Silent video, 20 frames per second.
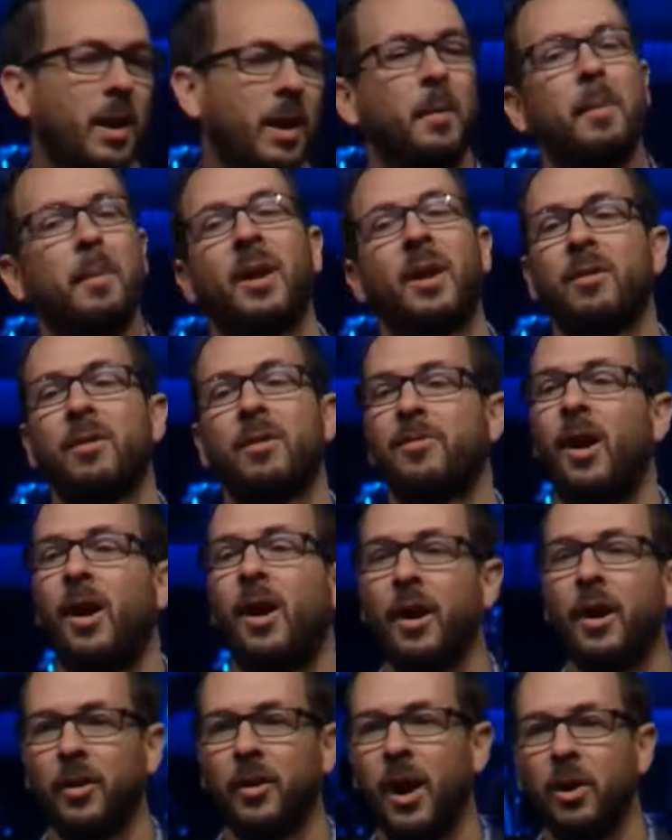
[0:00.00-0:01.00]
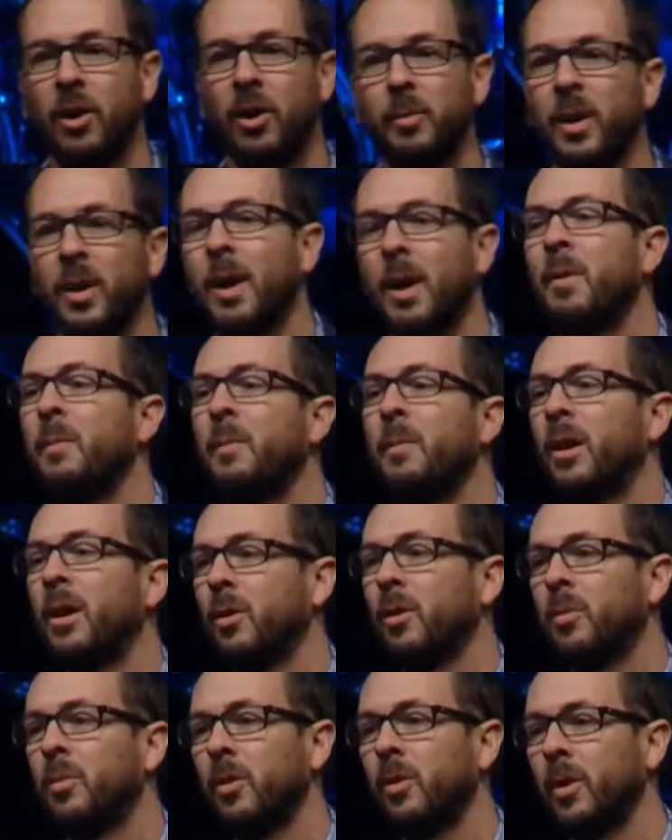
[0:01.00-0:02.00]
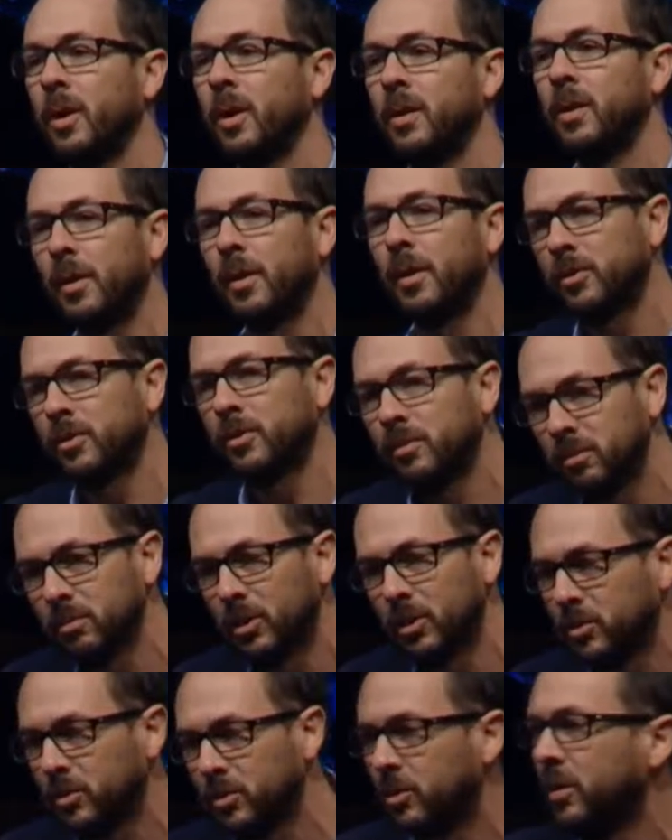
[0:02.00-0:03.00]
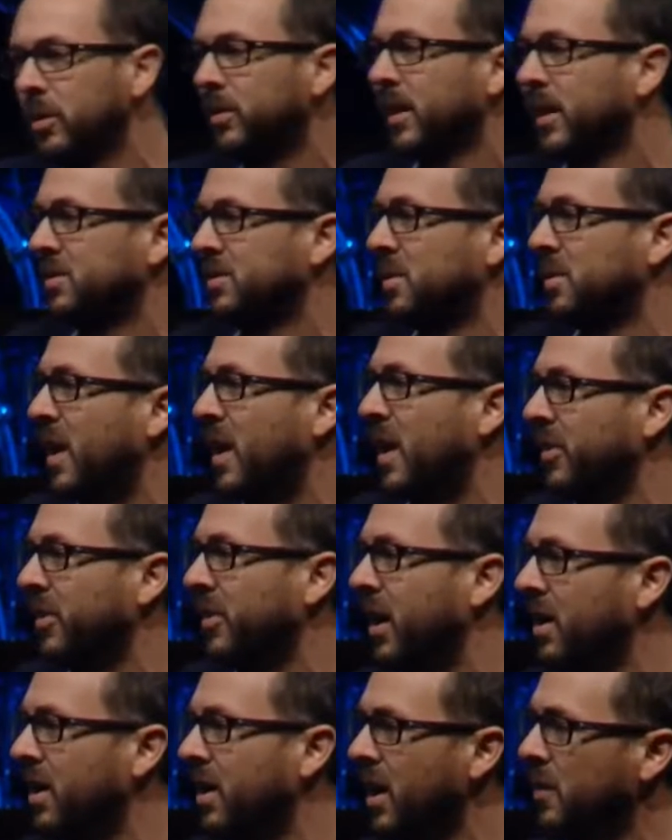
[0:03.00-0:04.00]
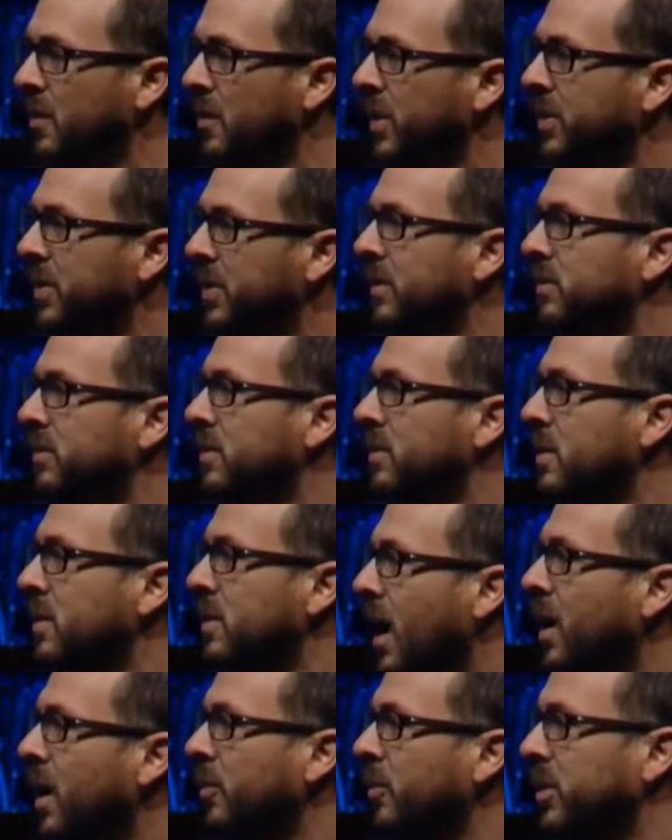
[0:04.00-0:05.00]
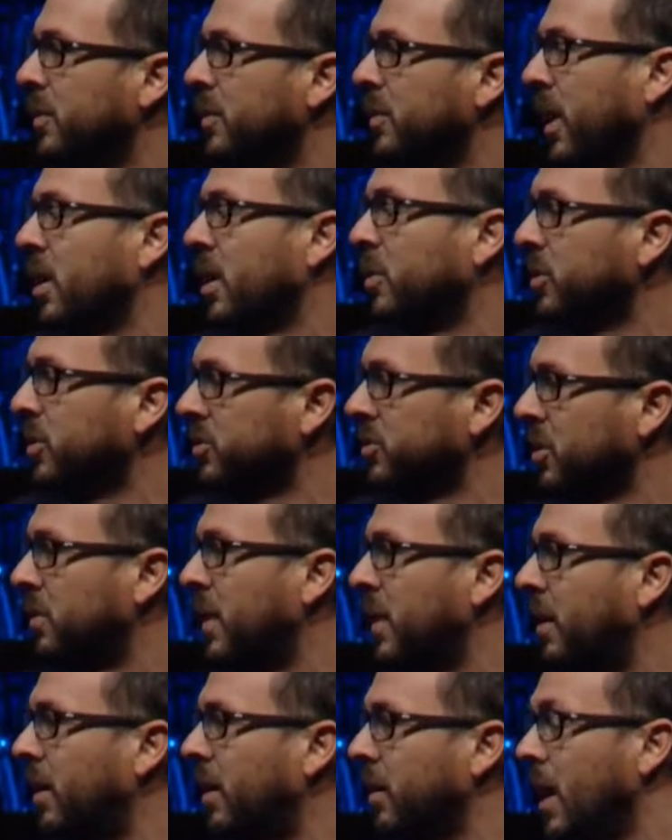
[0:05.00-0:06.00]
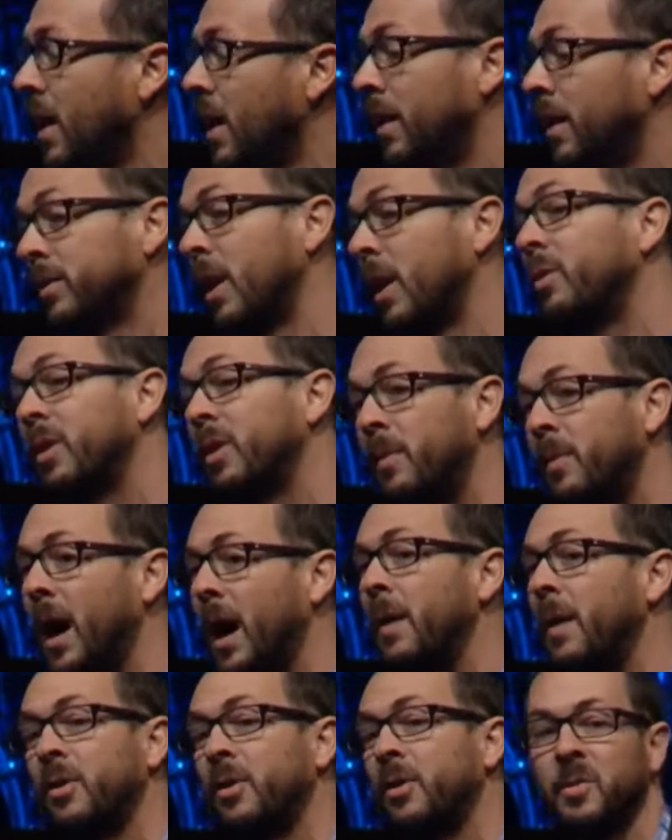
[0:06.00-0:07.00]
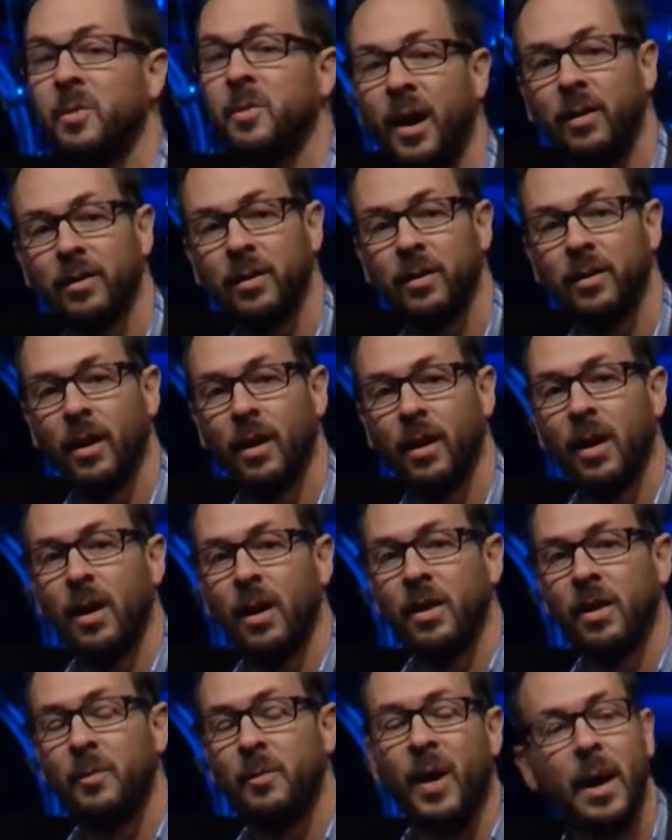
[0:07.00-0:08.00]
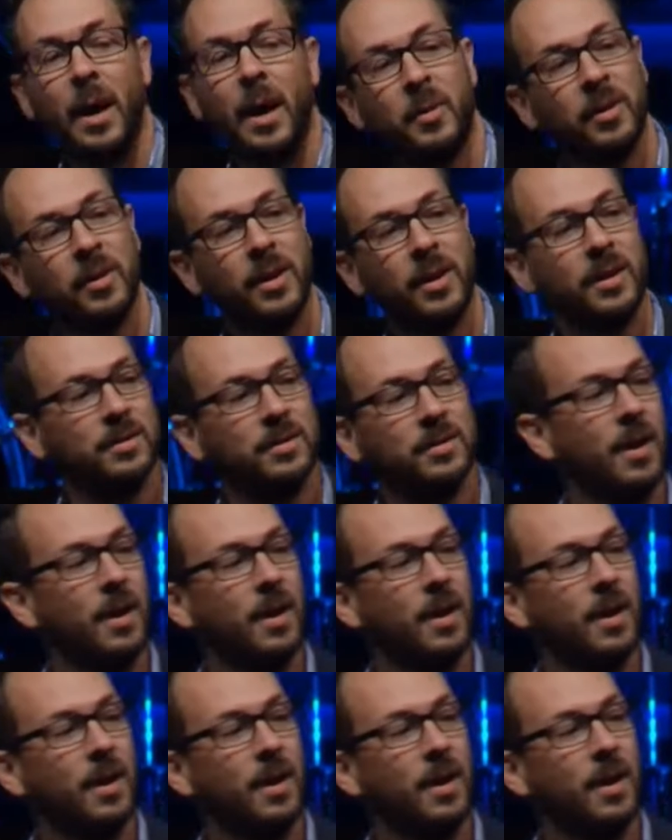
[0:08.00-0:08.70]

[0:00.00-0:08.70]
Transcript: become a better father? How do I become a better employee? Now, there's, there's good things about that, but that's not what the parables are about. It's not what the Bible is about. The Bible is